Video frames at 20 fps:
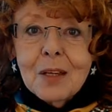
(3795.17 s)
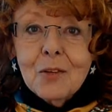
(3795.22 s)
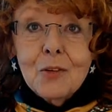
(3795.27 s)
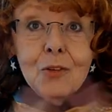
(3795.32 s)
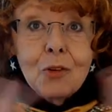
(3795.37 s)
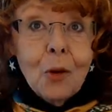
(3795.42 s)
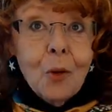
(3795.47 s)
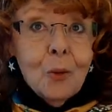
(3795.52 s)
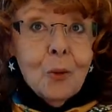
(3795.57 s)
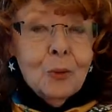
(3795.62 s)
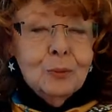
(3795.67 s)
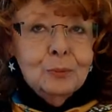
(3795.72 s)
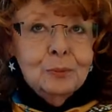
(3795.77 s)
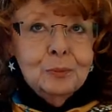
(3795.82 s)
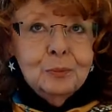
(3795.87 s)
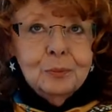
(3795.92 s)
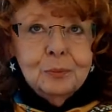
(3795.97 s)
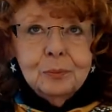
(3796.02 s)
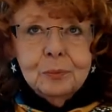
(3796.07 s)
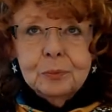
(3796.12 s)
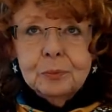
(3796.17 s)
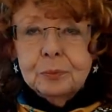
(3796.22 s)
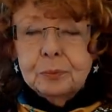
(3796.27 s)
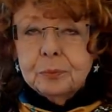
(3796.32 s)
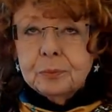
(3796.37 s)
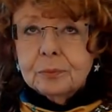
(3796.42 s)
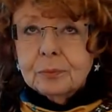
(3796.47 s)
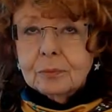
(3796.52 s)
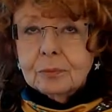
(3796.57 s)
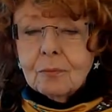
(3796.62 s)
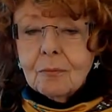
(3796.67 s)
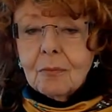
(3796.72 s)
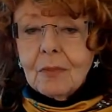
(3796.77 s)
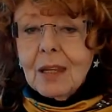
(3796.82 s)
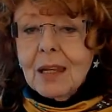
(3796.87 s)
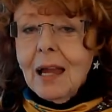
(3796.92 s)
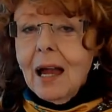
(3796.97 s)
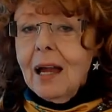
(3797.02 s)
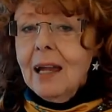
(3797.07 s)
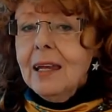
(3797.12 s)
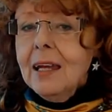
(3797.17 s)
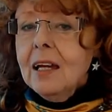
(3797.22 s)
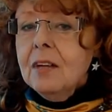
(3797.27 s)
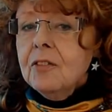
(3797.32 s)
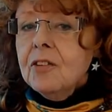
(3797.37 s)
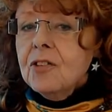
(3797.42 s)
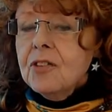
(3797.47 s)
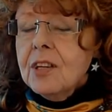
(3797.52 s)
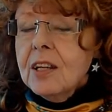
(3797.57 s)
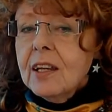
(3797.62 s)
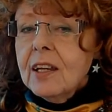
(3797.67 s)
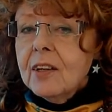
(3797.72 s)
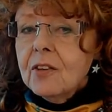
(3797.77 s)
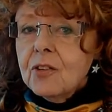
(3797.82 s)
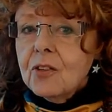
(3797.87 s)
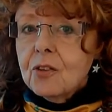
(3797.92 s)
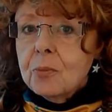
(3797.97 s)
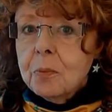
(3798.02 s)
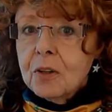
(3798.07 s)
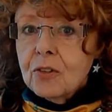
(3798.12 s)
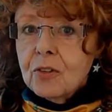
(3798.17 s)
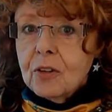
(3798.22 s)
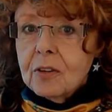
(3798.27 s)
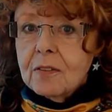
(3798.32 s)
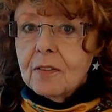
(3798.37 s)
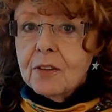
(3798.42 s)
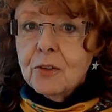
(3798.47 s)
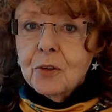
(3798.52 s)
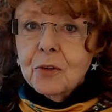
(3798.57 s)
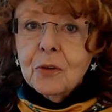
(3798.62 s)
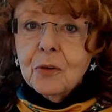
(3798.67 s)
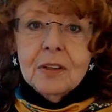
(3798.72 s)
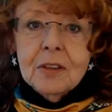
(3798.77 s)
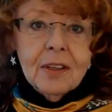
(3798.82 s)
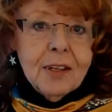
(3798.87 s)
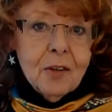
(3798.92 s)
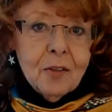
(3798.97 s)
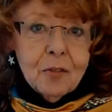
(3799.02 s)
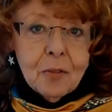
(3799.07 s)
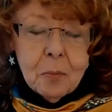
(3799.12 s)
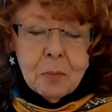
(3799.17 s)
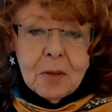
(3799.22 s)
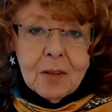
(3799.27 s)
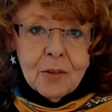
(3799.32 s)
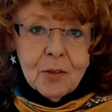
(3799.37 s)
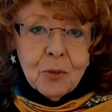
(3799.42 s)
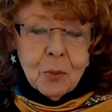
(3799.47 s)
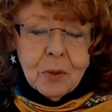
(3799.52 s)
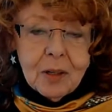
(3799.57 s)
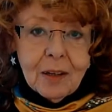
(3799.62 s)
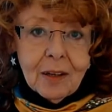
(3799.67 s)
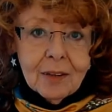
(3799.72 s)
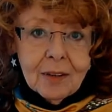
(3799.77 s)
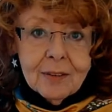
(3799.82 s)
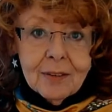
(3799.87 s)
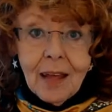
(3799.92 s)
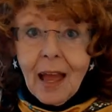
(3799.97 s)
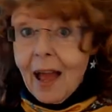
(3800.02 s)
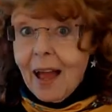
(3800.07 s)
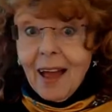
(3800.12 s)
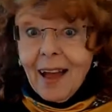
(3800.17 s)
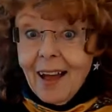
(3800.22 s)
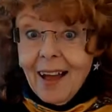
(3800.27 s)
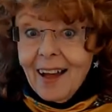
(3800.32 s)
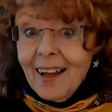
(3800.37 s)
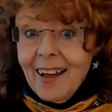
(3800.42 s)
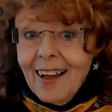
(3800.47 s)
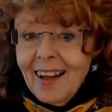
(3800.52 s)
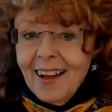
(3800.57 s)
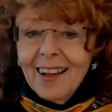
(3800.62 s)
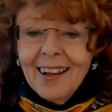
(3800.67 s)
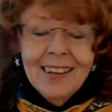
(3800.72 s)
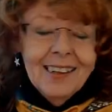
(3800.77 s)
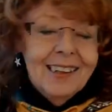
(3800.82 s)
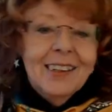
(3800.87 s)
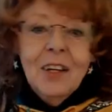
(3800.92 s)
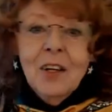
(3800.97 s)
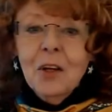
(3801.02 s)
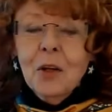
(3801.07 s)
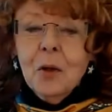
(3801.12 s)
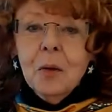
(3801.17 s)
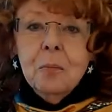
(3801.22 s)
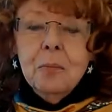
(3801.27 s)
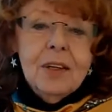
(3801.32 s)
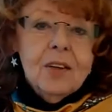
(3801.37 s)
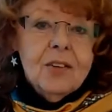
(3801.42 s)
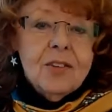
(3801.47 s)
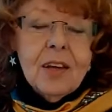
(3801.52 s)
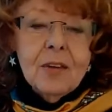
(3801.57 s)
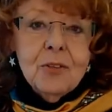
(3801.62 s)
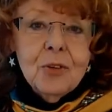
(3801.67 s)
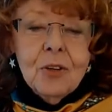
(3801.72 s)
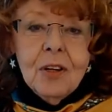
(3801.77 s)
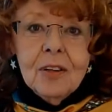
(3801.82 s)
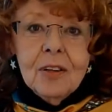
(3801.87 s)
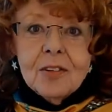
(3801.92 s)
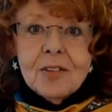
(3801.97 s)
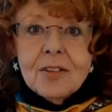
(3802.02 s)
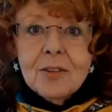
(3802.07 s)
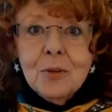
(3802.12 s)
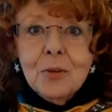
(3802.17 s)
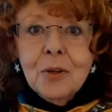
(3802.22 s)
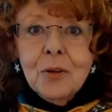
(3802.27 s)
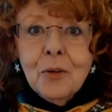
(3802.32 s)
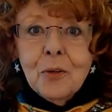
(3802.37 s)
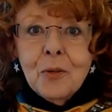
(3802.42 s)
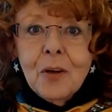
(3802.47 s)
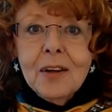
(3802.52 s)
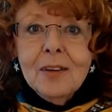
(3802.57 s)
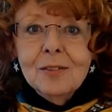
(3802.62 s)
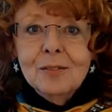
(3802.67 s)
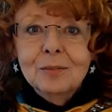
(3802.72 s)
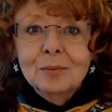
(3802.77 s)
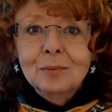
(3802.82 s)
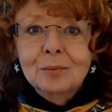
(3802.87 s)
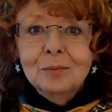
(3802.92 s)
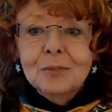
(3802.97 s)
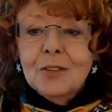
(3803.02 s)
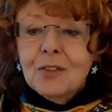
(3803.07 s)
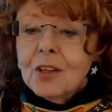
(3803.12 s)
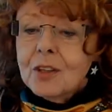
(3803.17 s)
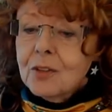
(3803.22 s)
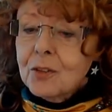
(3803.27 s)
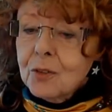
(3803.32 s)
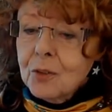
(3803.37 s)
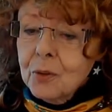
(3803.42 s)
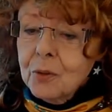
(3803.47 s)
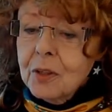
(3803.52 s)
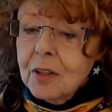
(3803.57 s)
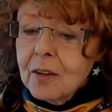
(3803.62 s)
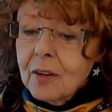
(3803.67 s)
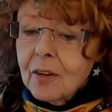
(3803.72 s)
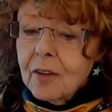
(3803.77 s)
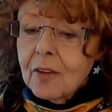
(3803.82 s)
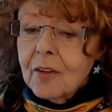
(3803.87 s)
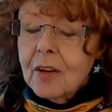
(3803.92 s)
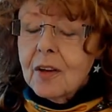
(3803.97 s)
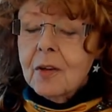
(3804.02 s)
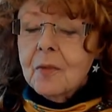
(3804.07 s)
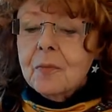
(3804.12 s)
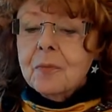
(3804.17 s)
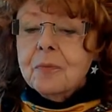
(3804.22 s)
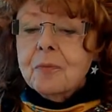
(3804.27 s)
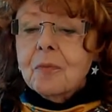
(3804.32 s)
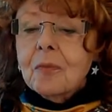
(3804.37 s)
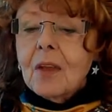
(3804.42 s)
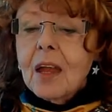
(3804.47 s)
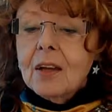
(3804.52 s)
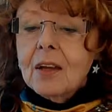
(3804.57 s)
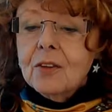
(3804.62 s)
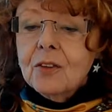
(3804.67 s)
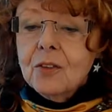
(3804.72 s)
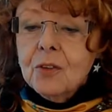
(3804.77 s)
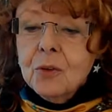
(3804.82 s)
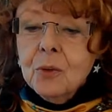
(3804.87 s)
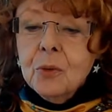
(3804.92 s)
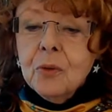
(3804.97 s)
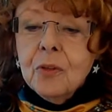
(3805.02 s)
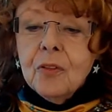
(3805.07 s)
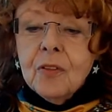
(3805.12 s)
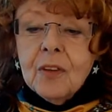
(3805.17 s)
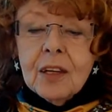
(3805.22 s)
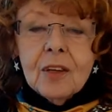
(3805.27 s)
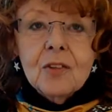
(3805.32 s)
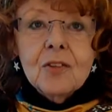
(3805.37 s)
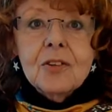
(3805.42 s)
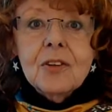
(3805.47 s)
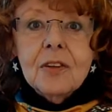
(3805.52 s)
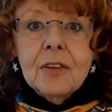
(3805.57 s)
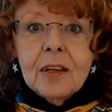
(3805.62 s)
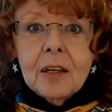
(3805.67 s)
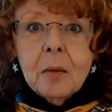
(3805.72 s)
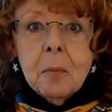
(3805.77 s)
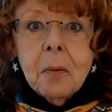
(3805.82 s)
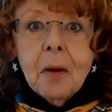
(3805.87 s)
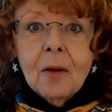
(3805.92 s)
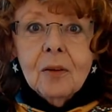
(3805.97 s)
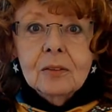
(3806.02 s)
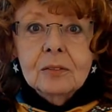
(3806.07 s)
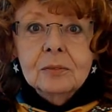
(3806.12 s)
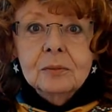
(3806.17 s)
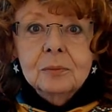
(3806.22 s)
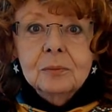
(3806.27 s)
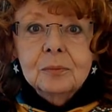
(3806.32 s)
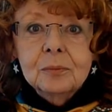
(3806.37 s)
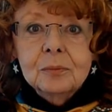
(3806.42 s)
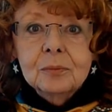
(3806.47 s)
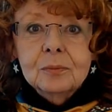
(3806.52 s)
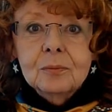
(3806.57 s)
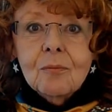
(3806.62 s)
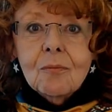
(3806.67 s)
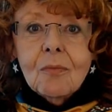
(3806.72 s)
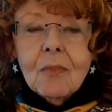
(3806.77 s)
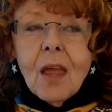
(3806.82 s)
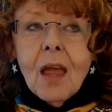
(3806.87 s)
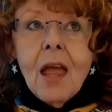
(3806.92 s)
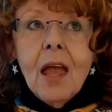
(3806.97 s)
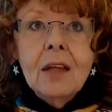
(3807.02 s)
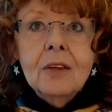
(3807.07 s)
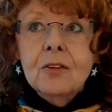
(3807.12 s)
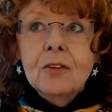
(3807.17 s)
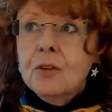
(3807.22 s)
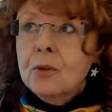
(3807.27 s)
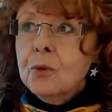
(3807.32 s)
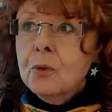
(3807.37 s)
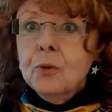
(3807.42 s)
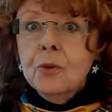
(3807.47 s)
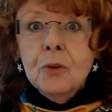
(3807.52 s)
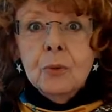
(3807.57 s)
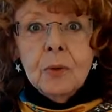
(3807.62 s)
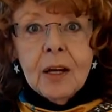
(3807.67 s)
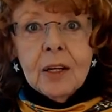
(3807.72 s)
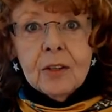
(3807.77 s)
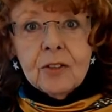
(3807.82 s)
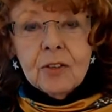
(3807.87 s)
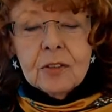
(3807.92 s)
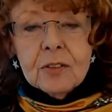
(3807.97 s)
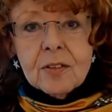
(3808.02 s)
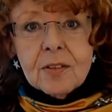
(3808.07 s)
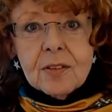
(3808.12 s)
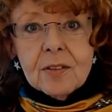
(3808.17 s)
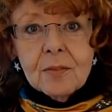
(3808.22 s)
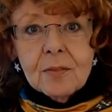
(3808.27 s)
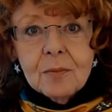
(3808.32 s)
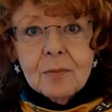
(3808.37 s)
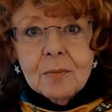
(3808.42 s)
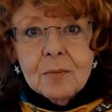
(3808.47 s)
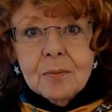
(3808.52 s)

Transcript: So I have a sneaking suspicion that you're going to hear from me this weekend. Because after all, it's the new year, right? It's a new year and new things to think about and new directions